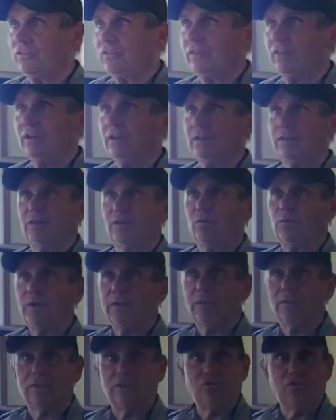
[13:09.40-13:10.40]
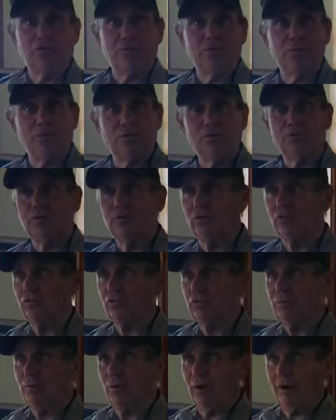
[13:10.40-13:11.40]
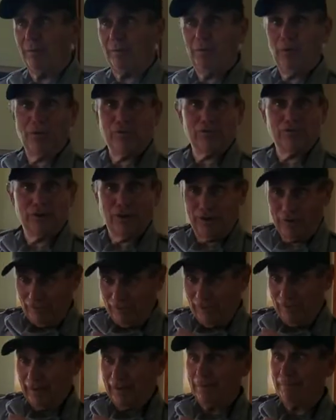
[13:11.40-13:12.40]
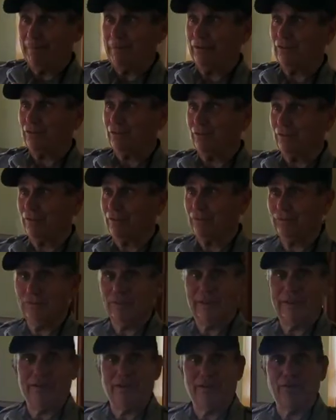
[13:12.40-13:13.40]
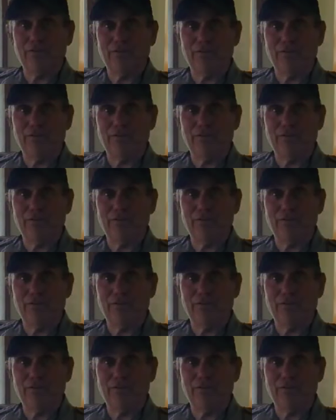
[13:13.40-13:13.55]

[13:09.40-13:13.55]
the, the week that she moved here, she bought a postcard that had a picture of this lighthouse